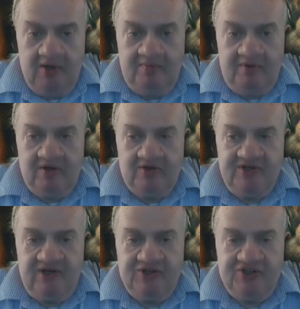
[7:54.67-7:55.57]
because
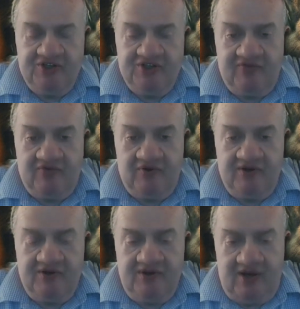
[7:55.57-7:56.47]
they suffer
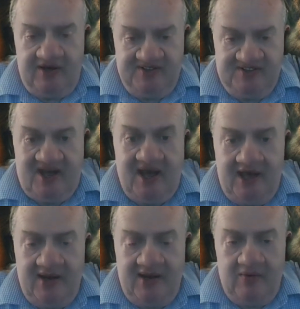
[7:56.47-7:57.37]

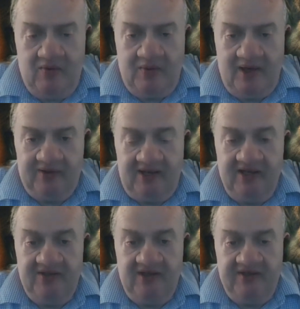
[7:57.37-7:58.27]
anxiety without
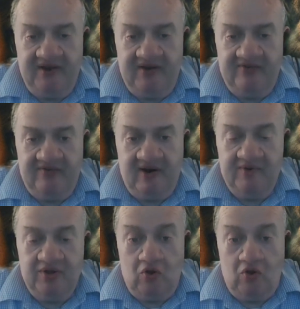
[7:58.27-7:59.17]
anything in their
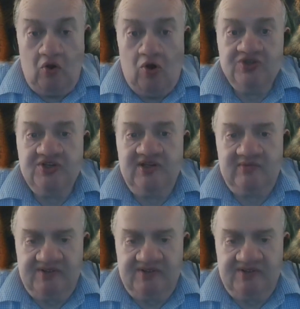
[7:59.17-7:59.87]
environment causing them